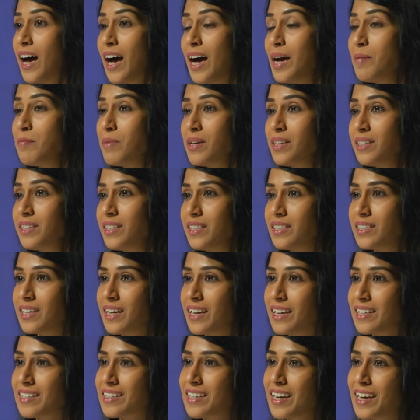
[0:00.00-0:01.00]
I
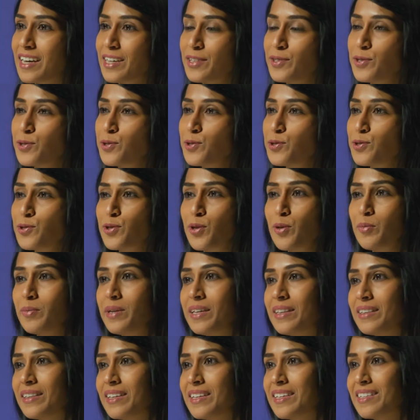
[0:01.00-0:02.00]
multitask. I do so
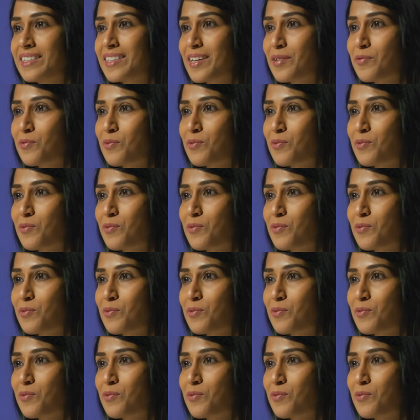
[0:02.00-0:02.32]
many things at